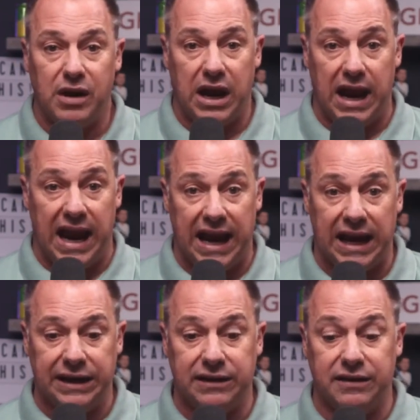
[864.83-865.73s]

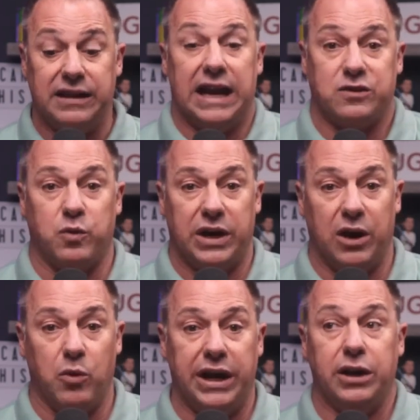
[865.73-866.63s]
And that's when I
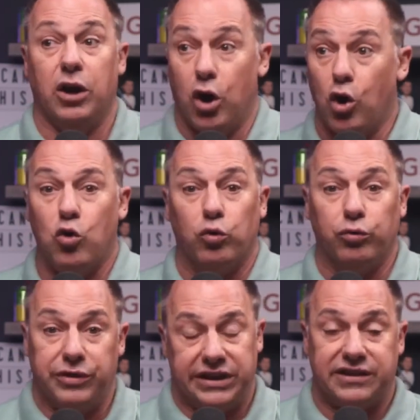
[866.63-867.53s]
went, oh,
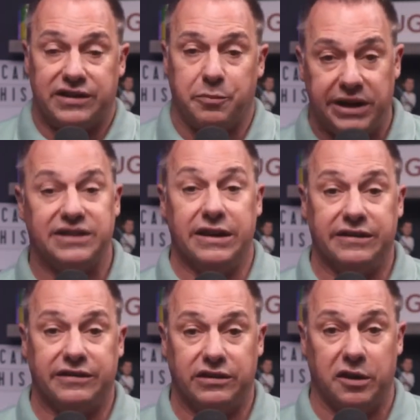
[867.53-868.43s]
this is the
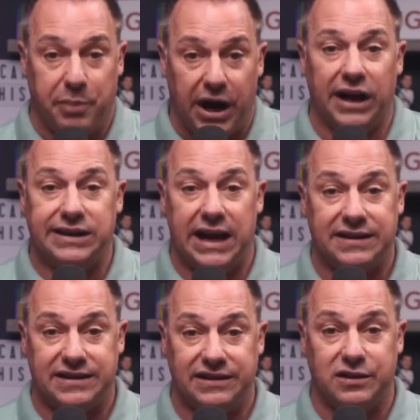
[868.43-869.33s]
business. The
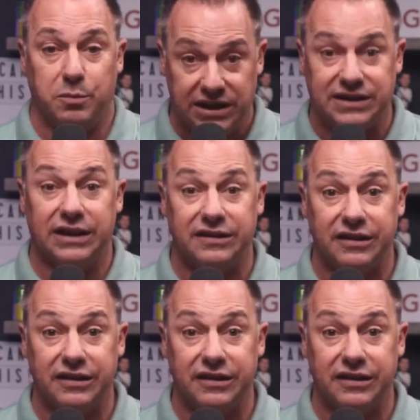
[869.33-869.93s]
podcast is the business.